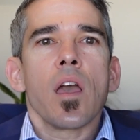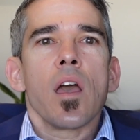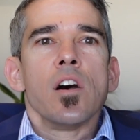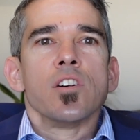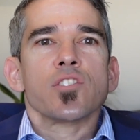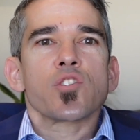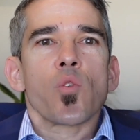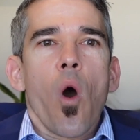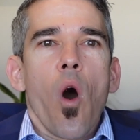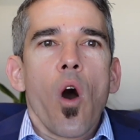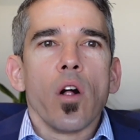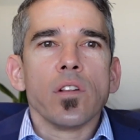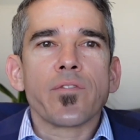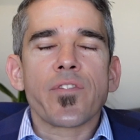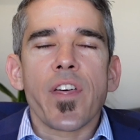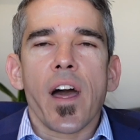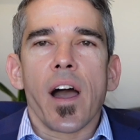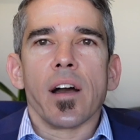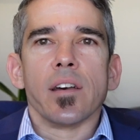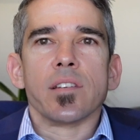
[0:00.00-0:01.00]
So all of
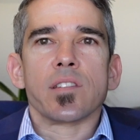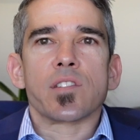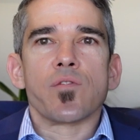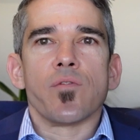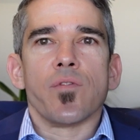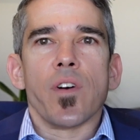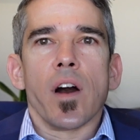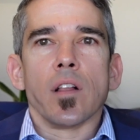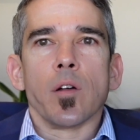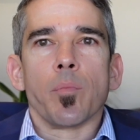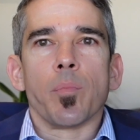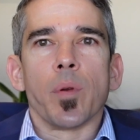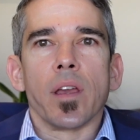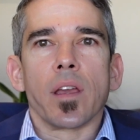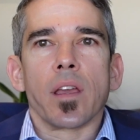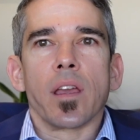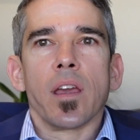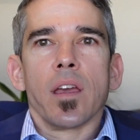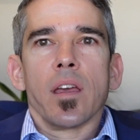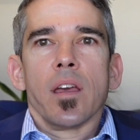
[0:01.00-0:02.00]
that is
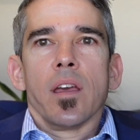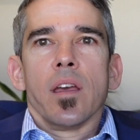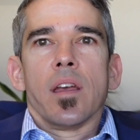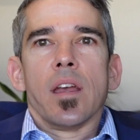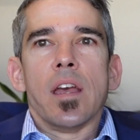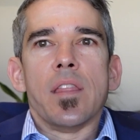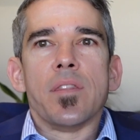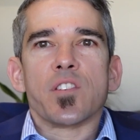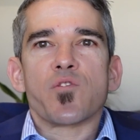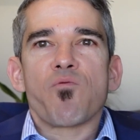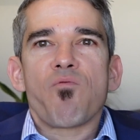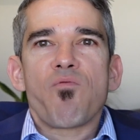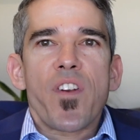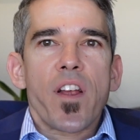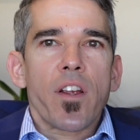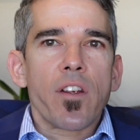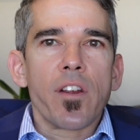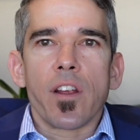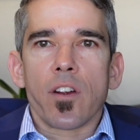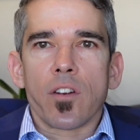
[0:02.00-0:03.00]
developing in this
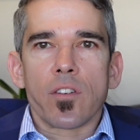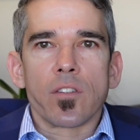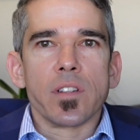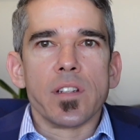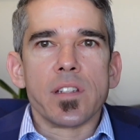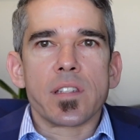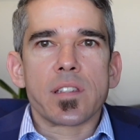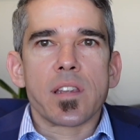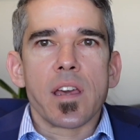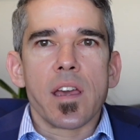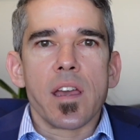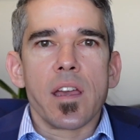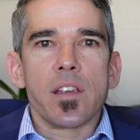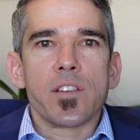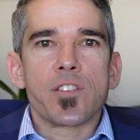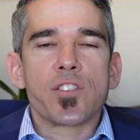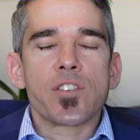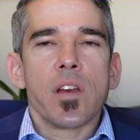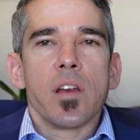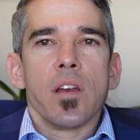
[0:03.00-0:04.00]
very early
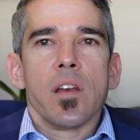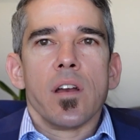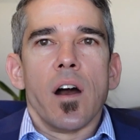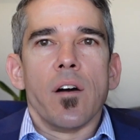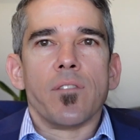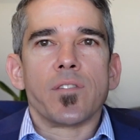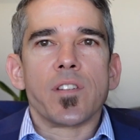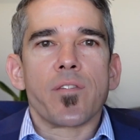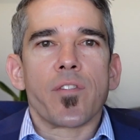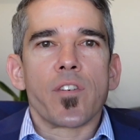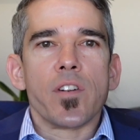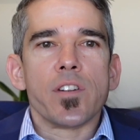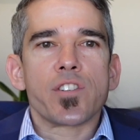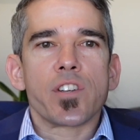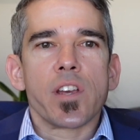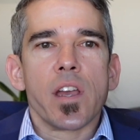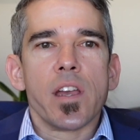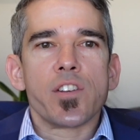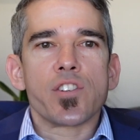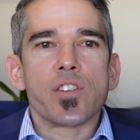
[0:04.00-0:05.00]
stage of
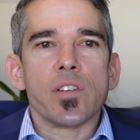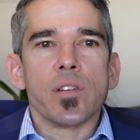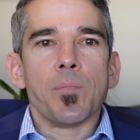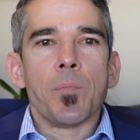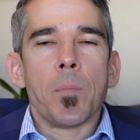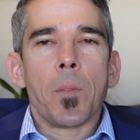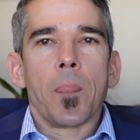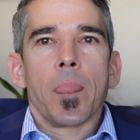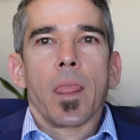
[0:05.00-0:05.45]
differentiation.